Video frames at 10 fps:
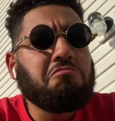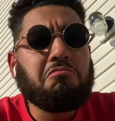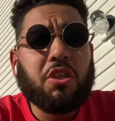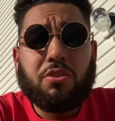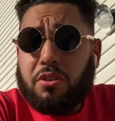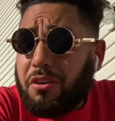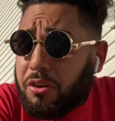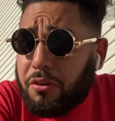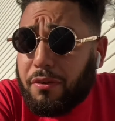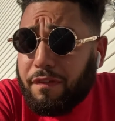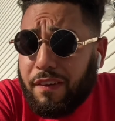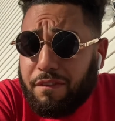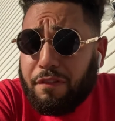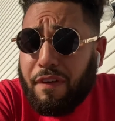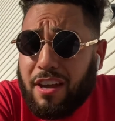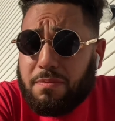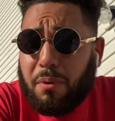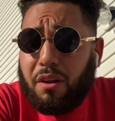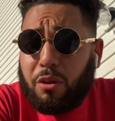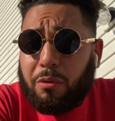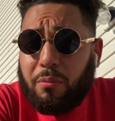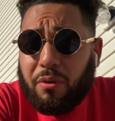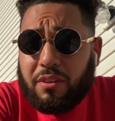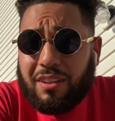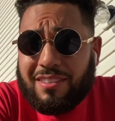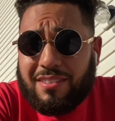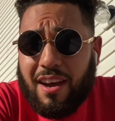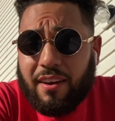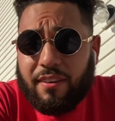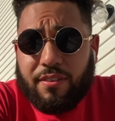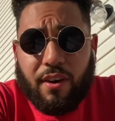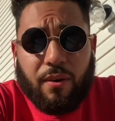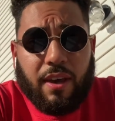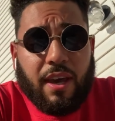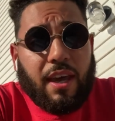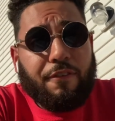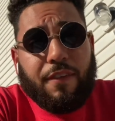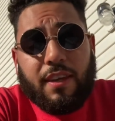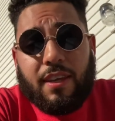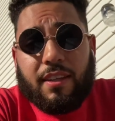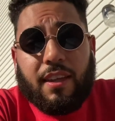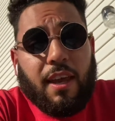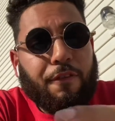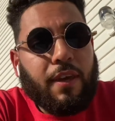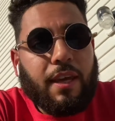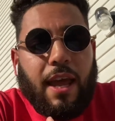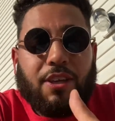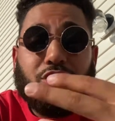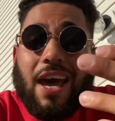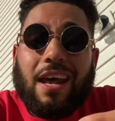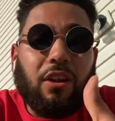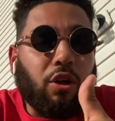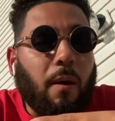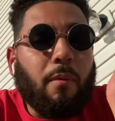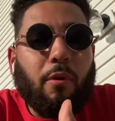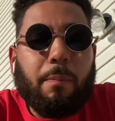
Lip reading: he's starting to throw the fastball a little bit more than the slider. So if he can just add a couple more